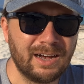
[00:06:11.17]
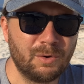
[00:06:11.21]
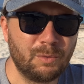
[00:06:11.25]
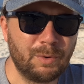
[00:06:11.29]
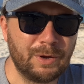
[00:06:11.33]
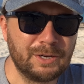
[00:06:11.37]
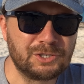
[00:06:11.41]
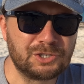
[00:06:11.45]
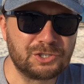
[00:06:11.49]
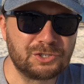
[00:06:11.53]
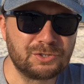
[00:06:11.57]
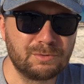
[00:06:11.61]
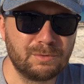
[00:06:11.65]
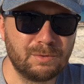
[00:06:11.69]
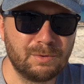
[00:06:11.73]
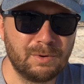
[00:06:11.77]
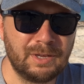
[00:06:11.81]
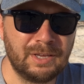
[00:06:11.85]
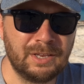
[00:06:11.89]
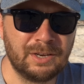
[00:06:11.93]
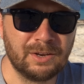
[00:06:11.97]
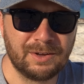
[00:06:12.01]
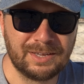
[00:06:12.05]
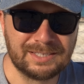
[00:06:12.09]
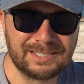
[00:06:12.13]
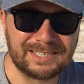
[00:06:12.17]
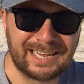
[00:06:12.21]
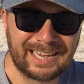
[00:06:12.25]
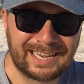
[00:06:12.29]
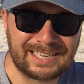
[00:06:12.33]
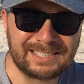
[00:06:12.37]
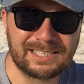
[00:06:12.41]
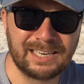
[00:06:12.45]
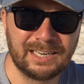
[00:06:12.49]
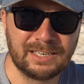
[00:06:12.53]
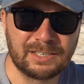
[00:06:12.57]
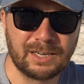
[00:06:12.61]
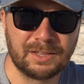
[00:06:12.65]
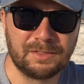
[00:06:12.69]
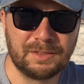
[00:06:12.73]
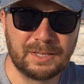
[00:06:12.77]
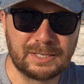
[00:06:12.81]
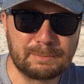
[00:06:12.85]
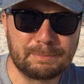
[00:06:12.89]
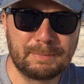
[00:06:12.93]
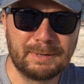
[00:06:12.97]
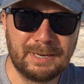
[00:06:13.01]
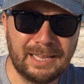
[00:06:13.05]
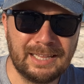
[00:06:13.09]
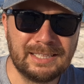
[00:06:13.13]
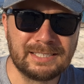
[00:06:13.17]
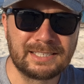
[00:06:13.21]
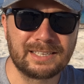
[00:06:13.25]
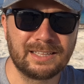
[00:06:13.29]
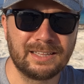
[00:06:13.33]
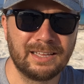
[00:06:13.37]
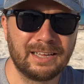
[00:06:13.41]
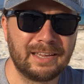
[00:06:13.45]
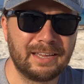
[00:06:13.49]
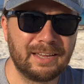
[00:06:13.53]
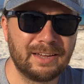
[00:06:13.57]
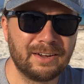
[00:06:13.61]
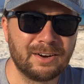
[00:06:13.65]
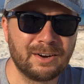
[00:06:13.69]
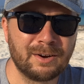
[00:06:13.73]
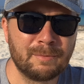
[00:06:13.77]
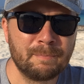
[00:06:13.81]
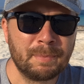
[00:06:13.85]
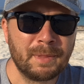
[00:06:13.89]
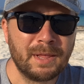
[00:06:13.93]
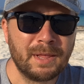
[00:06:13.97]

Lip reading: which is excellent on this peninsula here.